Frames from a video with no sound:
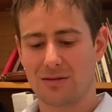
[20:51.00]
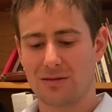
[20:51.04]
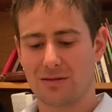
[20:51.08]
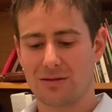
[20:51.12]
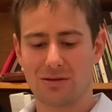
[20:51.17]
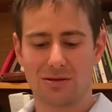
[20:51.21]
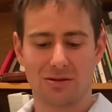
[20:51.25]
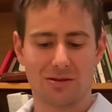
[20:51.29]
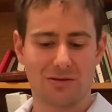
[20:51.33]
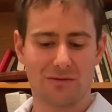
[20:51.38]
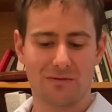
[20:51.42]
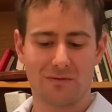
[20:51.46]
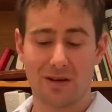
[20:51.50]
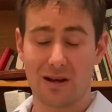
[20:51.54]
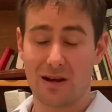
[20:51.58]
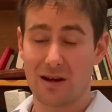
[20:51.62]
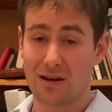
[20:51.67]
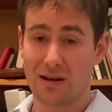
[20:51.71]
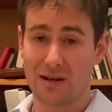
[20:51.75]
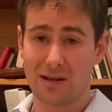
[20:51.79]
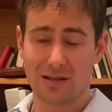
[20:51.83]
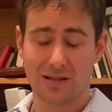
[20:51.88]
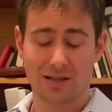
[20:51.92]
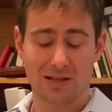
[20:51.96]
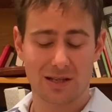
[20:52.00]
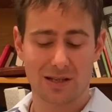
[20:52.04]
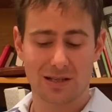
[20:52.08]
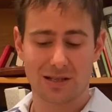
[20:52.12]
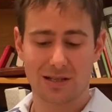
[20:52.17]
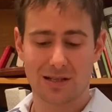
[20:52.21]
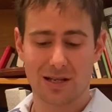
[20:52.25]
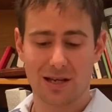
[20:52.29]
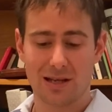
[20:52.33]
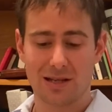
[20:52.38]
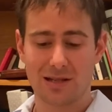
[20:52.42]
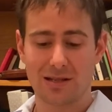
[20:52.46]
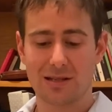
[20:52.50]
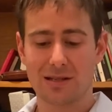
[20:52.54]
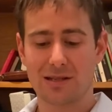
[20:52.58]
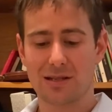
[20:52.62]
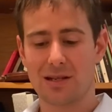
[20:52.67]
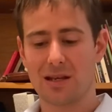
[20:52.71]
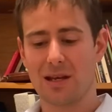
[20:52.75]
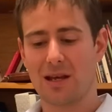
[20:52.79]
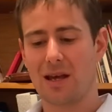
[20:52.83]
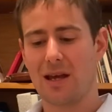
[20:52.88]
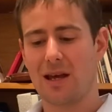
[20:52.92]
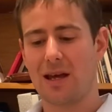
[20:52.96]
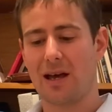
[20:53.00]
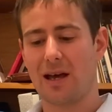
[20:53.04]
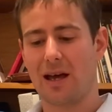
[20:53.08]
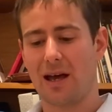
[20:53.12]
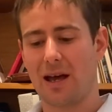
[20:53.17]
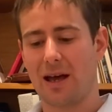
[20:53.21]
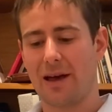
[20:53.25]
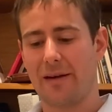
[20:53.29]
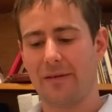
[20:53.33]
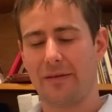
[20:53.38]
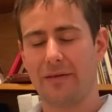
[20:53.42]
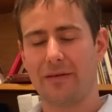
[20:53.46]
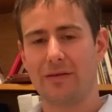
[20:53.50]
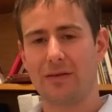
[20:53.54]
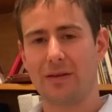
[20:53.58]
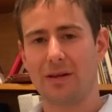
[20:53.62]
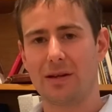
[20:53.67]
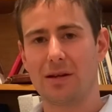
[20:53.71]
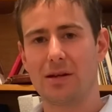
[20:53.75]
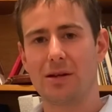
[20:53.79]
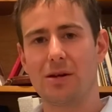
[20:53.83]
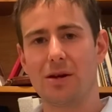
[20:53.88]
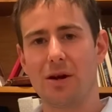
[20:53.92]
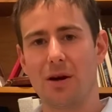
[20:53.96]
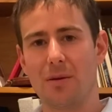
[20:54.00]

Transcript: to various extents. However, a